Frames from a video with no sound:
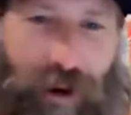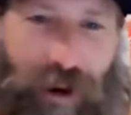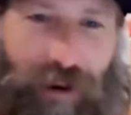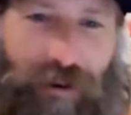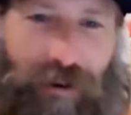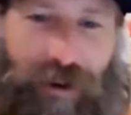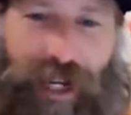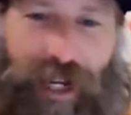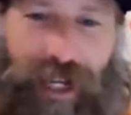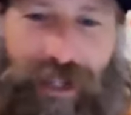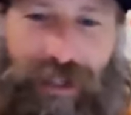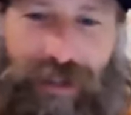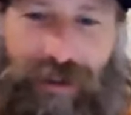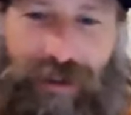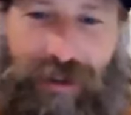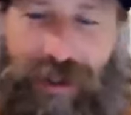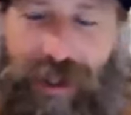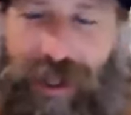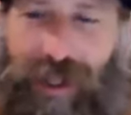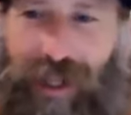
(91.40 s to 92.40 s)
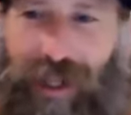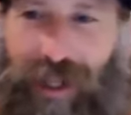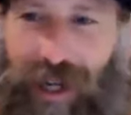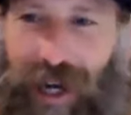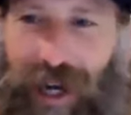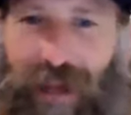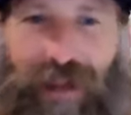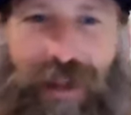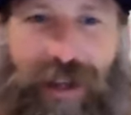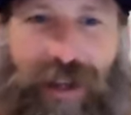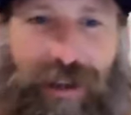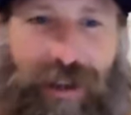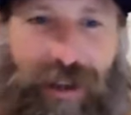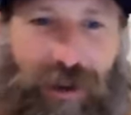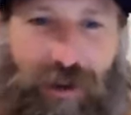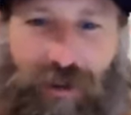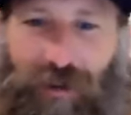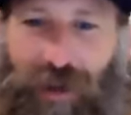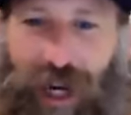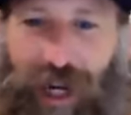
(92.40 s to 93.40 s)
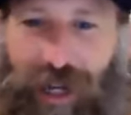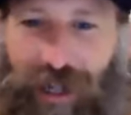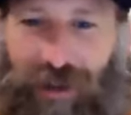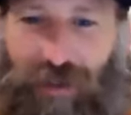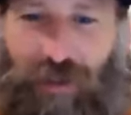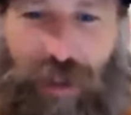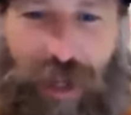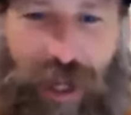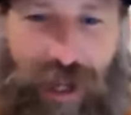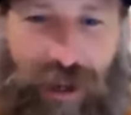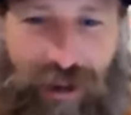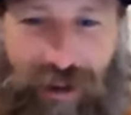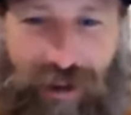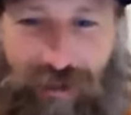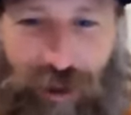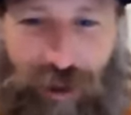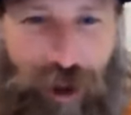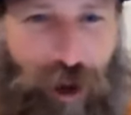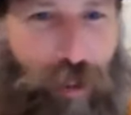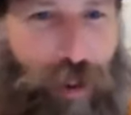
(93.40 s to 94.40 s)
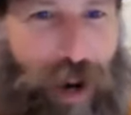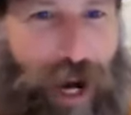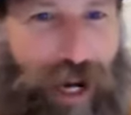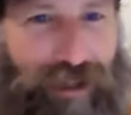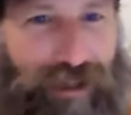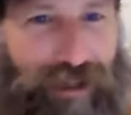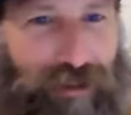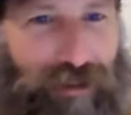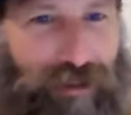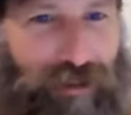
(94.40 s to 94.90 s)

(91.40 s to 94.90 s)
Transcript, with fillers: already, uh, I think that you've got us beat if yeah. we go back to the